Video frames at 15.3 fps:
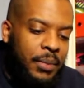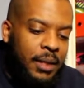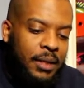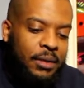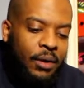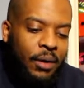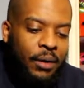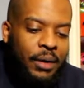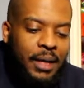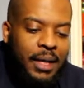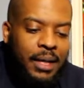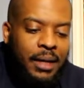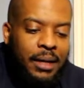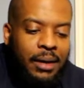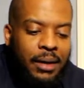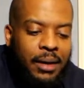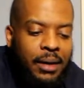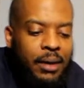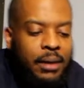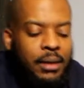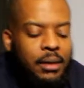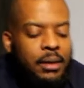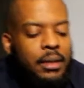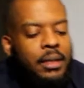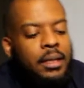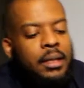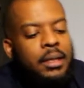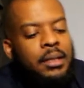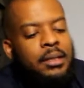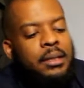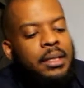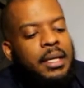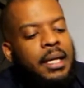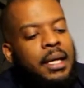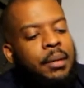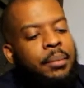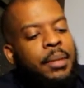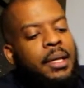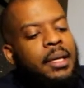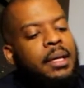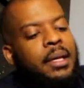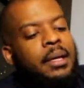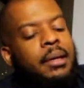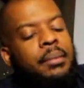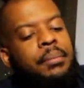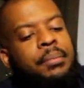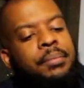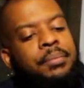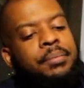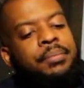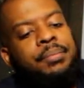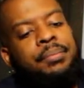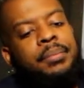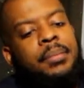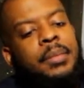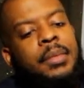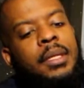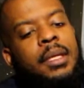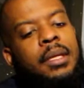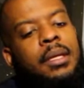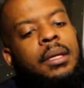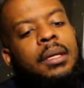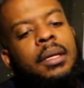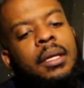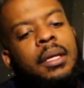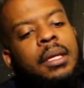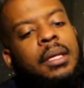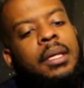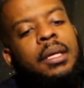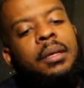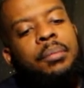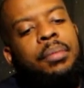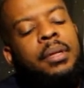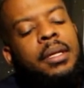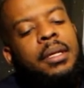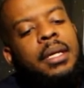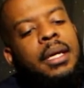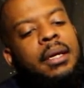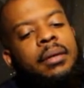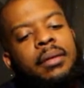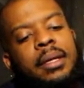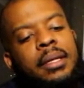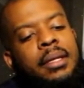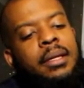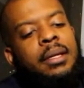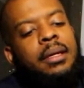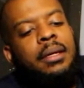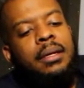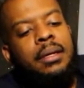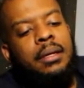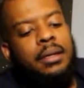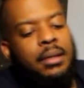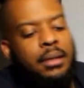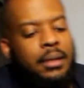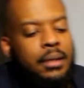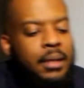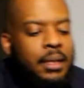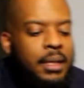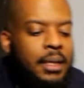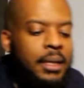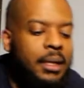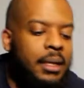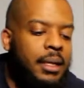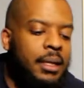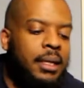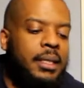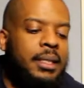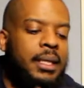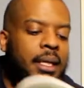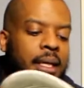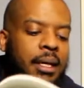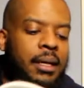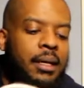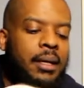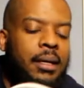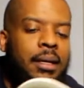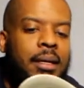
It's hard to get in there. So you got to bend it up. And then you put it down right there. It's in there.